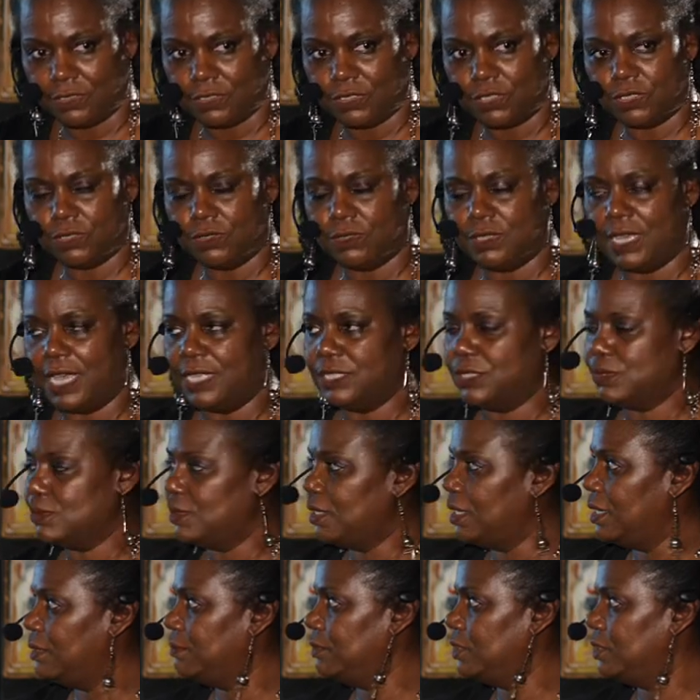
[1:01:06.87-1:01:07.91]
So that's what
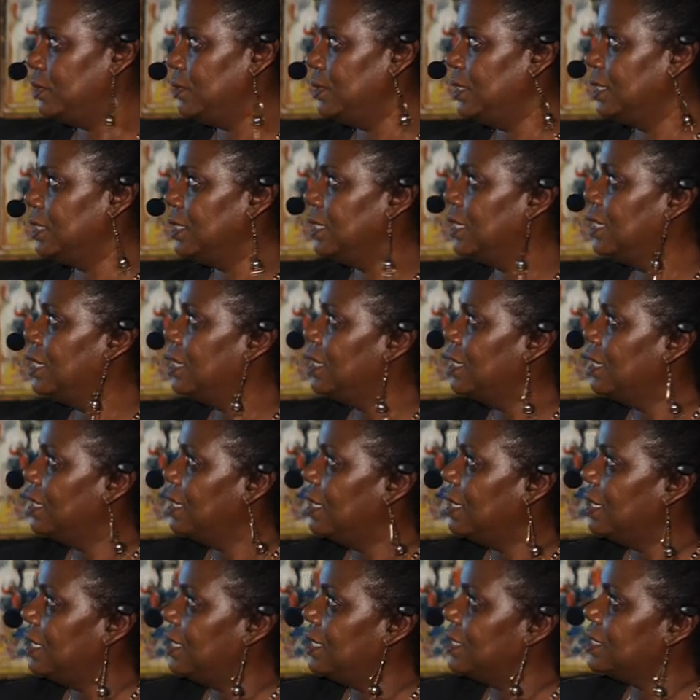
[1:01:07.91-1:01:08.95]
I'm doing
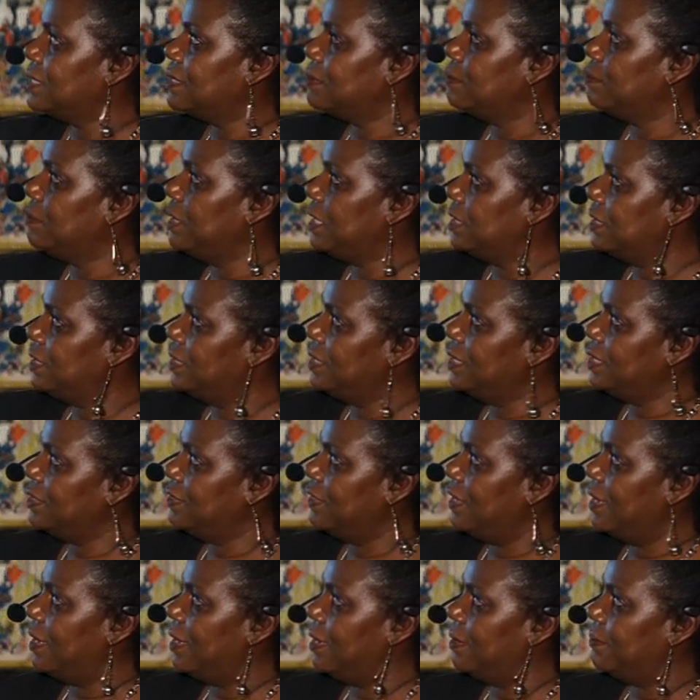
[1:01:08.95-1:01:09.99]
is minting
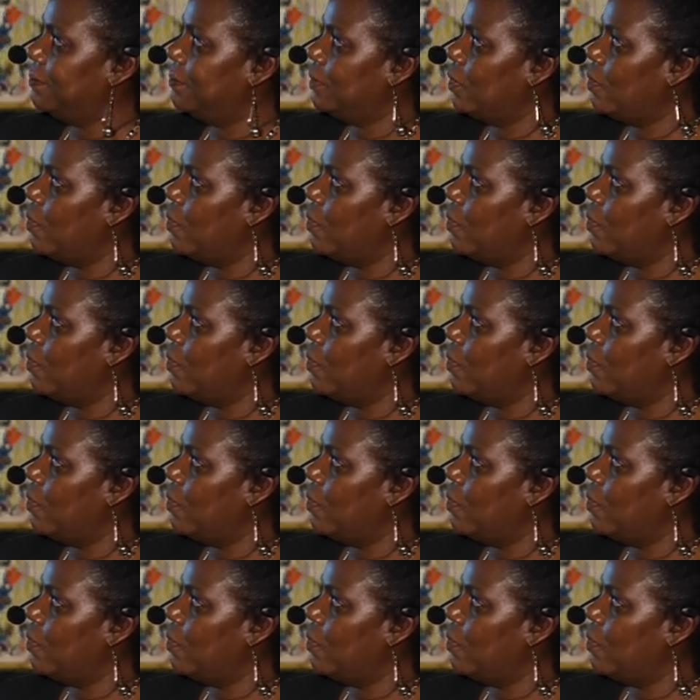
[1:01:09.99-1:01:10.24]
them,